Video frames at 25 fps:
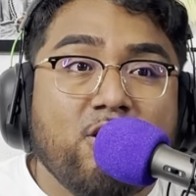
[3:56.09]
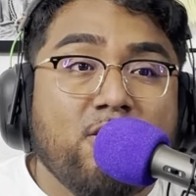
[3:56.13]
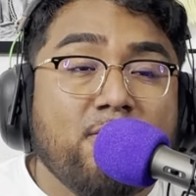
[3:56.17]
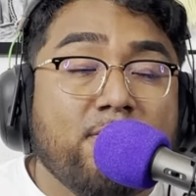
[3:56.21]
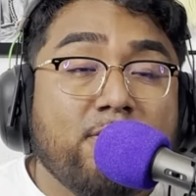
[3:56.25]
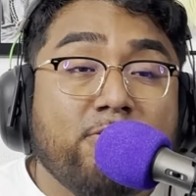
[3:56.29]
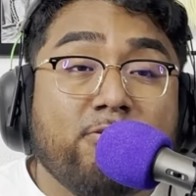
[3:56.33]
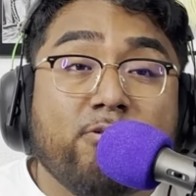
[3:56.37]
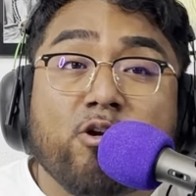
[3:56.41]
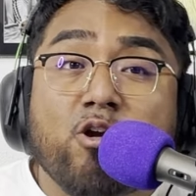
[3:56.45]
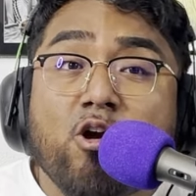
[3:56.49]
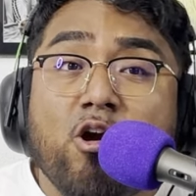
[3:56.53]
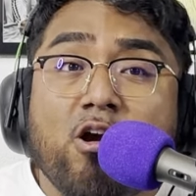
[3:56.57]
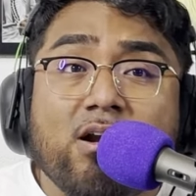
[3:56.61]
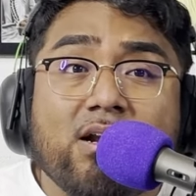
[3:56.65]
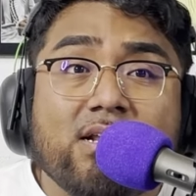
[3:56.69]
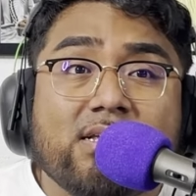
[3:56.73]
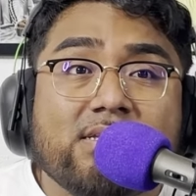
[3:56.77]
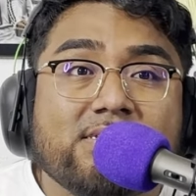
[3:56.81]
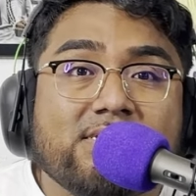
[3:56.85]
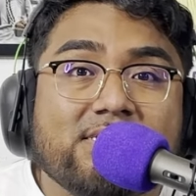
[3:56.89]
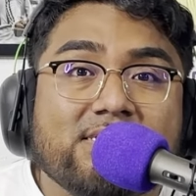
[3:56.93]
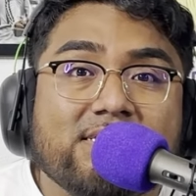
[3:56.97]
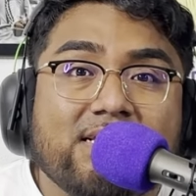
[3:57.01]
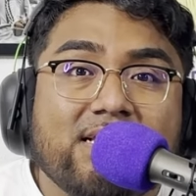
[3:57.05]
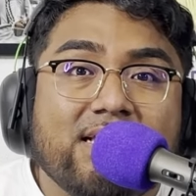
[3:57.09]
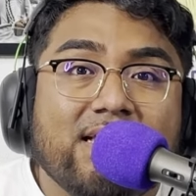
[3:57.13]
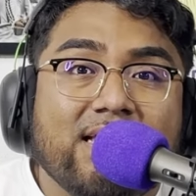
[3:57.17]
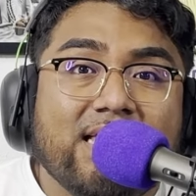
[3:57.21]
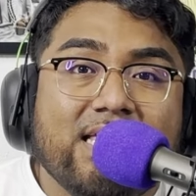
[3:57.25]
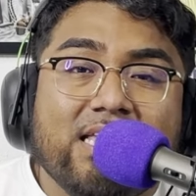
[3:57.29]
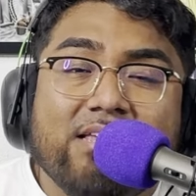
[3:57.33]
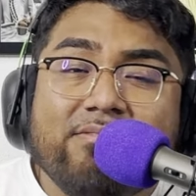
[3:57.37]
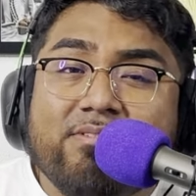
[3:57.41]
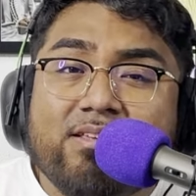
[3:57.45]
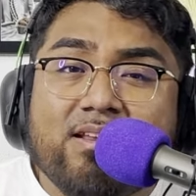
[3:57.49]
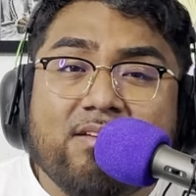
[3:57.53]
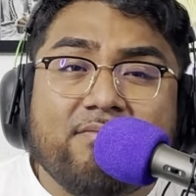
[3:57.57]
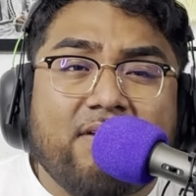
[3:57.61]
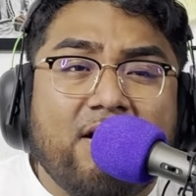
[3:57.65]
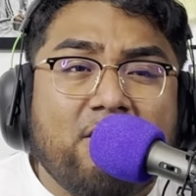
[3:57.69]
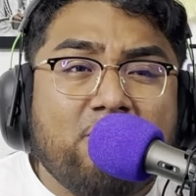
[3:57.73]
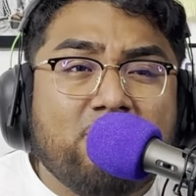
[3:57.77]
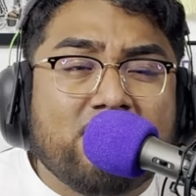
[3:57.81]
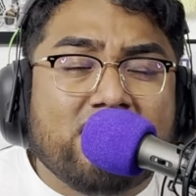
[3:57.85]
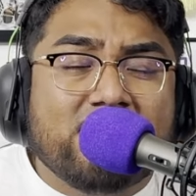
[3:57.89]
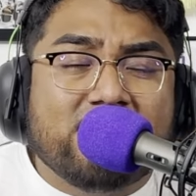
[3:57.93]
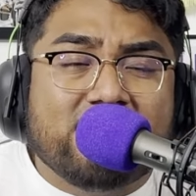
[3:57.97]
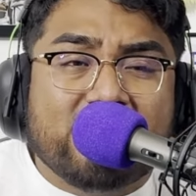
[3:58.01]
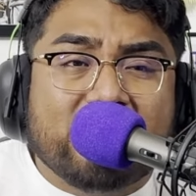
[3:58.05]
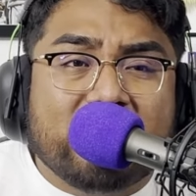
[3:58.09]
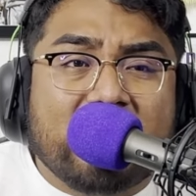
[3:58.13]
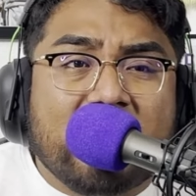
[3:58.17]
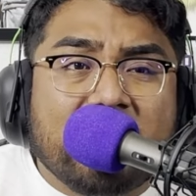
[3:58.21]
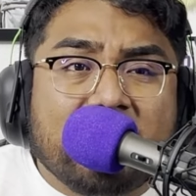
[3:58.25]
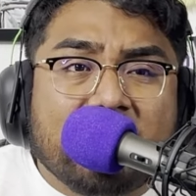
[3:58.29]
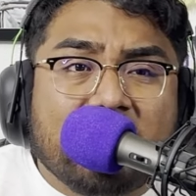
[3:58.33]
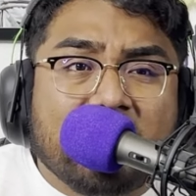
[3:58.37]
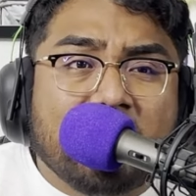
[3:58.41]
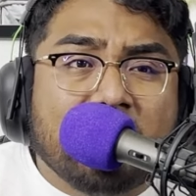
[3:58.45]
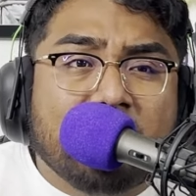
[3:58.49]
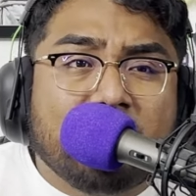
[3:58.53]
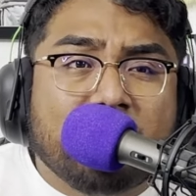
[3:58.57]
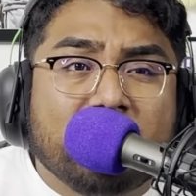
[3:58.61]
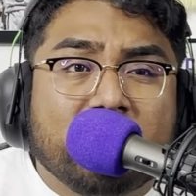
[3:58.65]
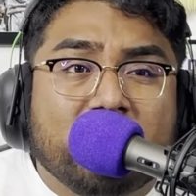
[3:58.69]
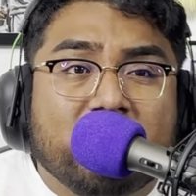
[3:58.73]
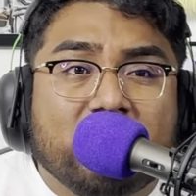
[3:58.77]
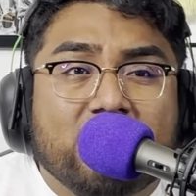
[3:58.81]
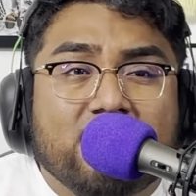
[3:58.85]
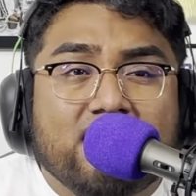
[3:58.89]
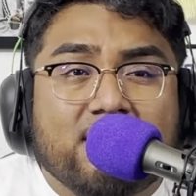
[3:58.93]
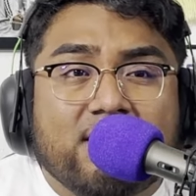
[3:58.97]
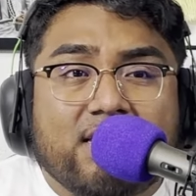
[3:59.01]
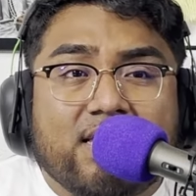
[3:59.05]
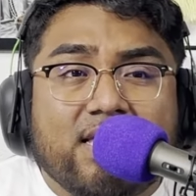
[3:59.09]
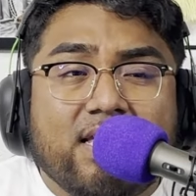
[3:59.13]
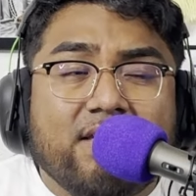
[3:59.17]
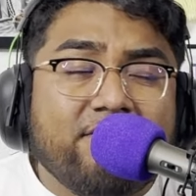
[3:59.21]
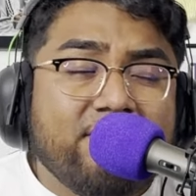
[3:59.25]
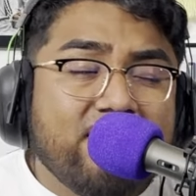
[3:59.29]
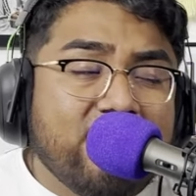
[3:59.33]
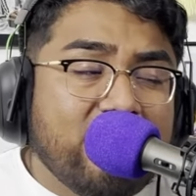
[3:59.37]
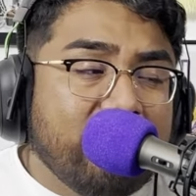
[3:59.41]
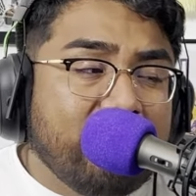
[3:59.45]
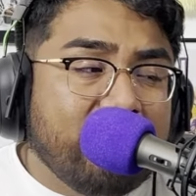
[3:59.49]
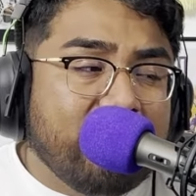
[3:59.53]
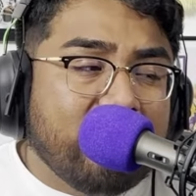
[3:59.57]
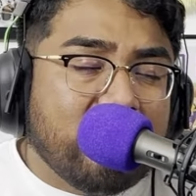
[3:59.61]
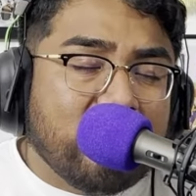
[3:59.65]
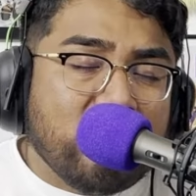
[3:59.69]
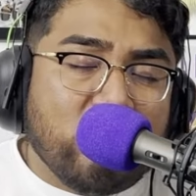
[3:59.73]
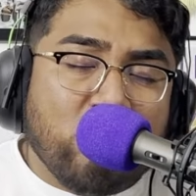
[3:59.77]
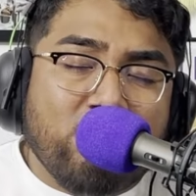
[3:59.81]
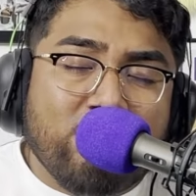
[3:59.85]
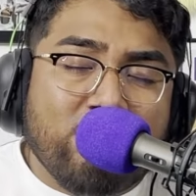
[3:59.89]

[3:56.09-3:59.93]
But regardless, even if I wouldn't seen that clip, even if no